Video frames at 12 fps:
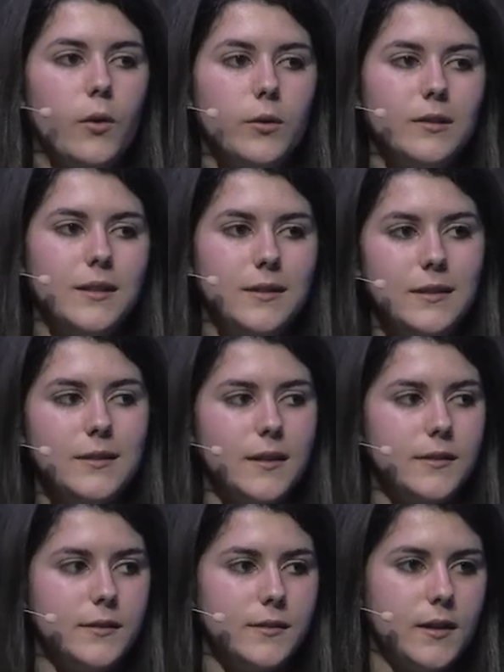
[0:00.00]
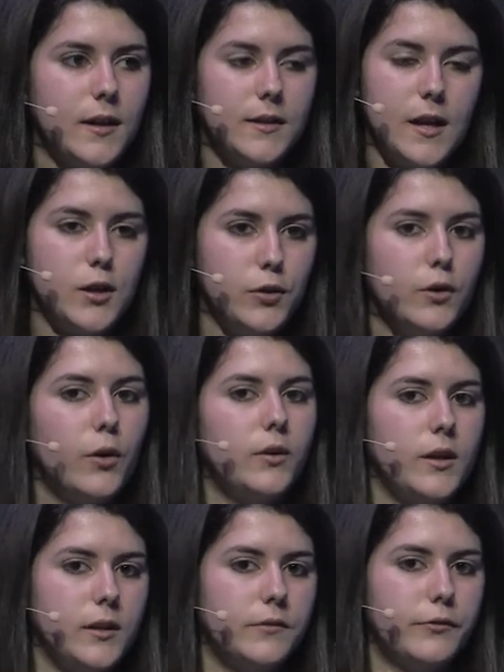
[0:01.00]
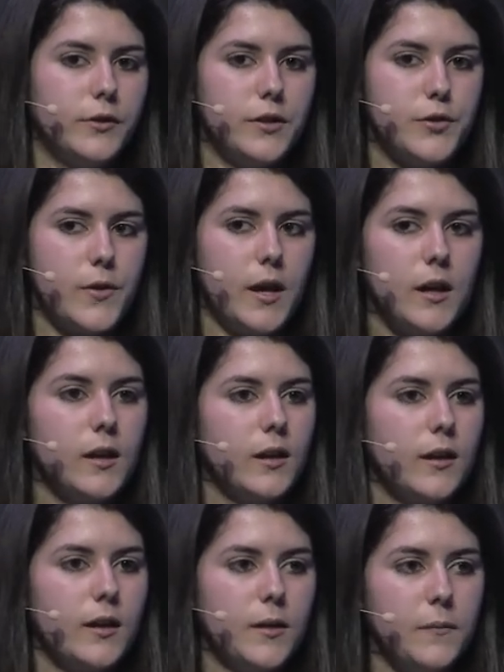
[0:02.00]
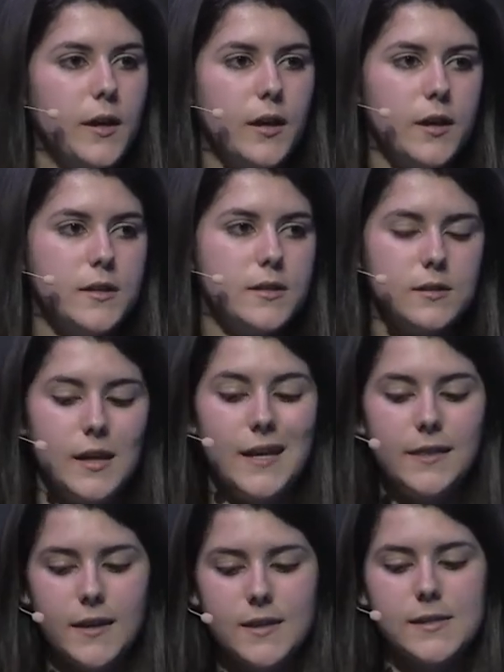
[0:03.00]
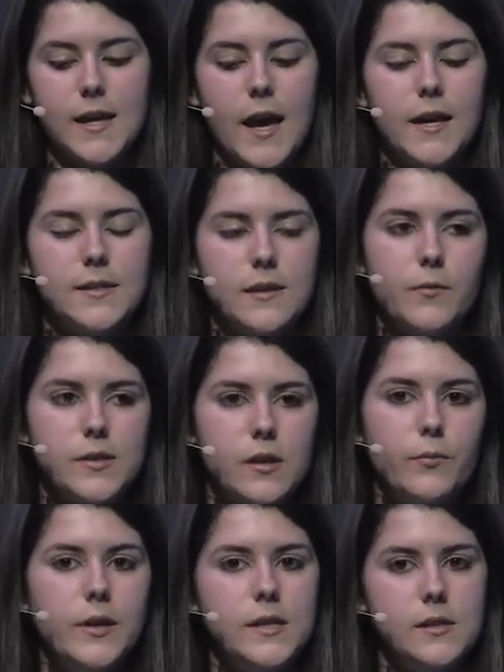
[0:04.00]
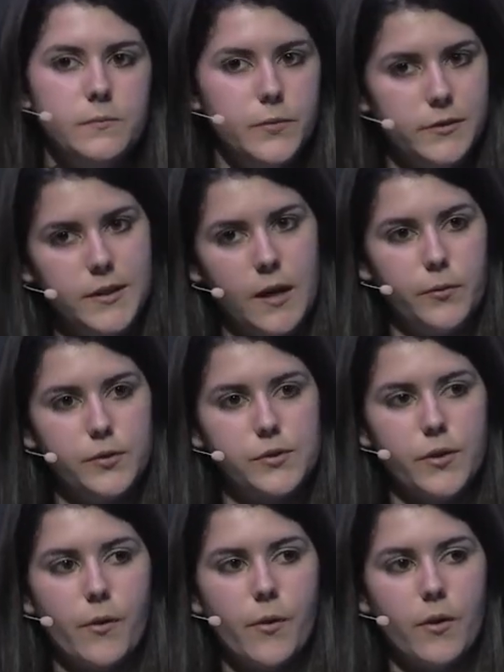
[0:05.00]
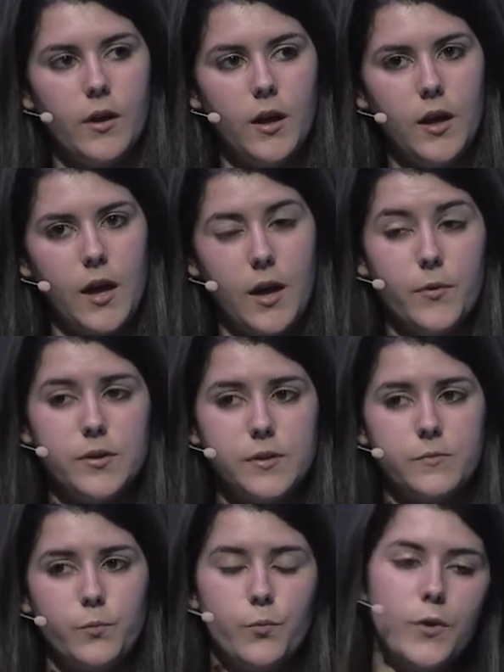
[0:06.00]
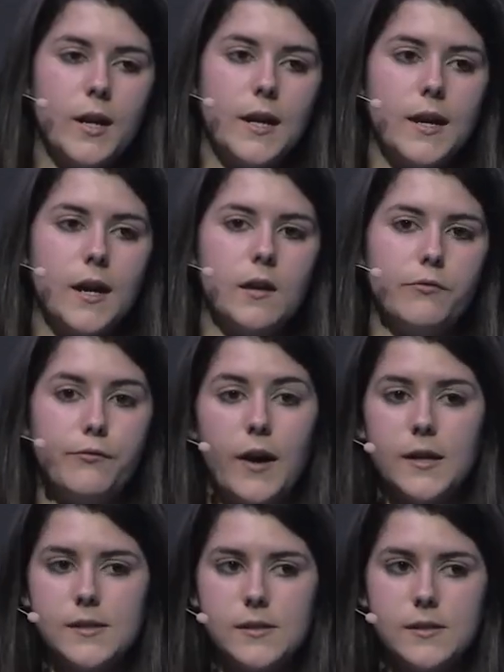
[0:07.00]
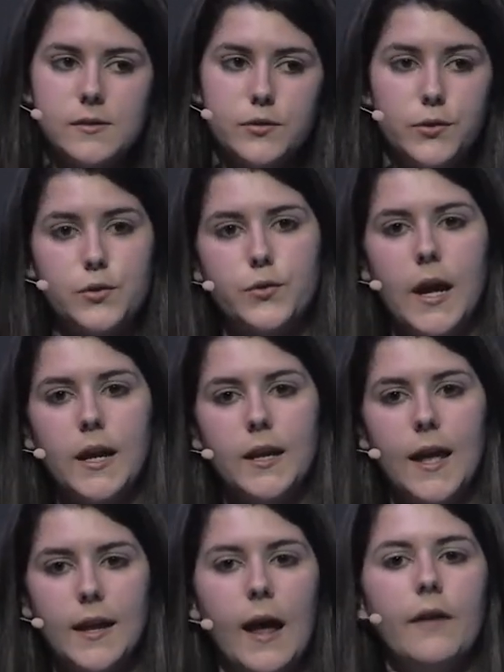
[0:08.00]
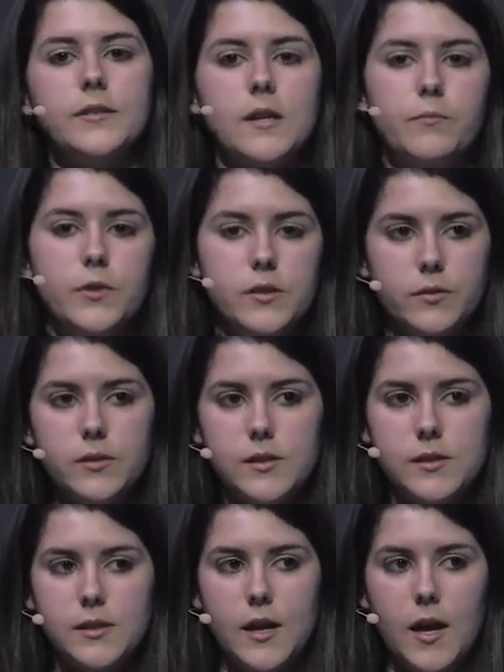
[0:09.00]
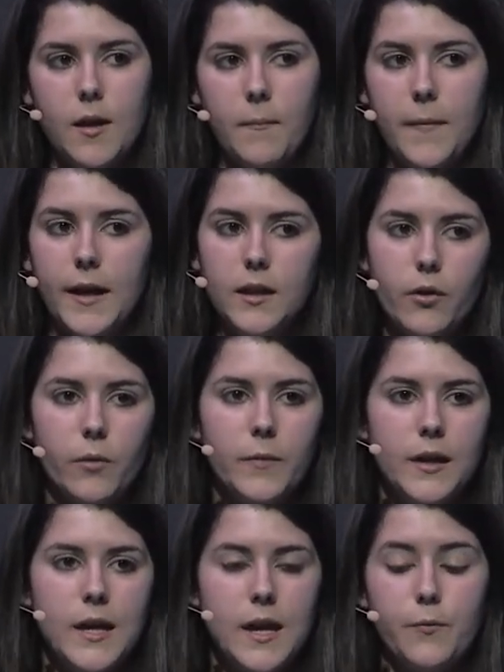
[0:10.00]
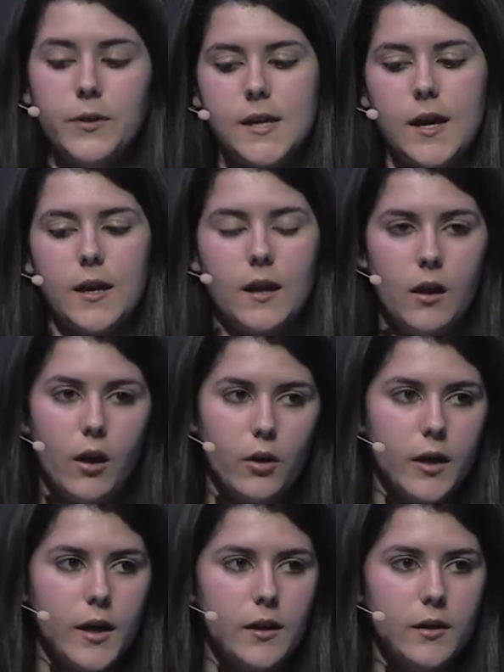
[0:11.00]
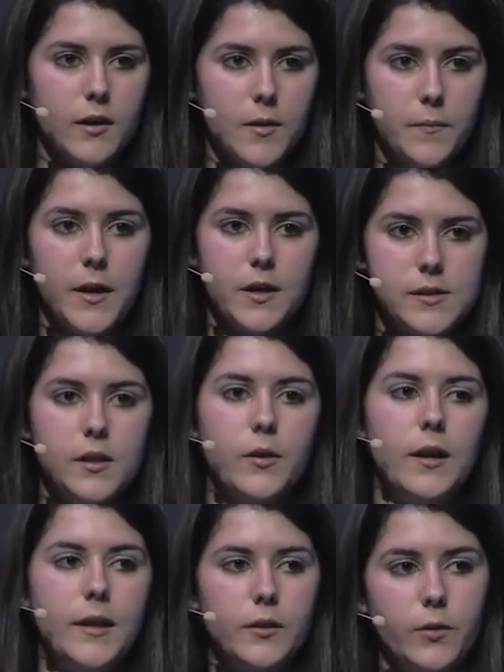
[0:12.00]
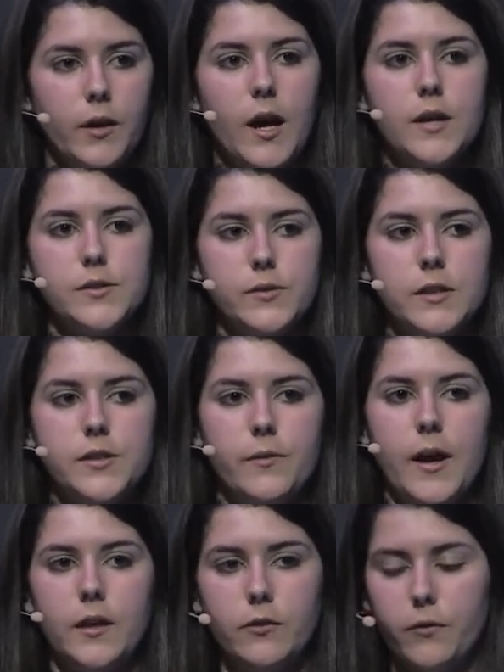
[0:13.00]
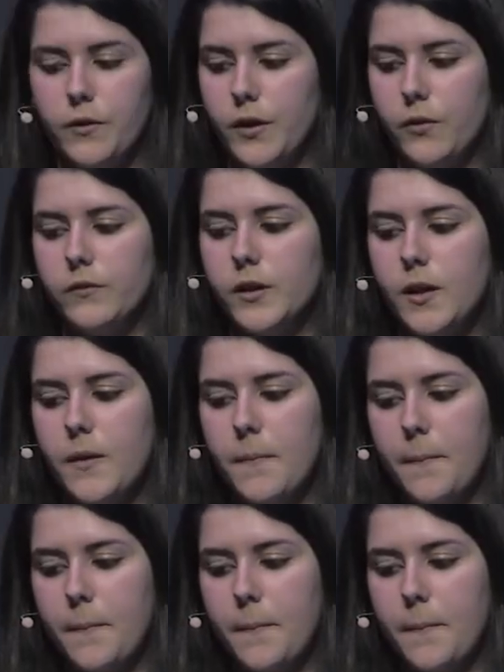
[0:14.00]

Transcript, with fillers: all the details that you don't need for the training, because in this case, it was a really simple demo, so it was really fast to train and have some results. But normally, take longer, because the neural network has to iterate over and over.